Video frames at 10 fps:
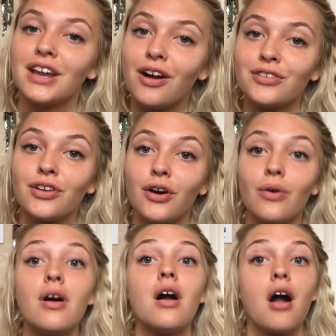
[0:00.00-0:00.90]
And
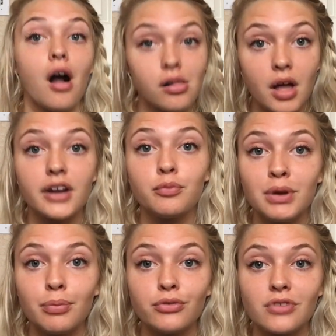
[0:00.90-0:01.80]
also a lot of
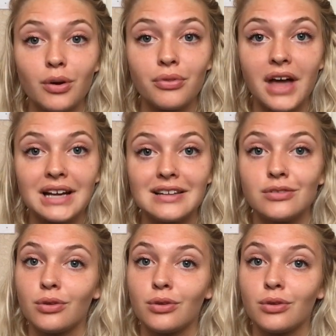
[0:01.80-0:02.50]
people struggle with acne,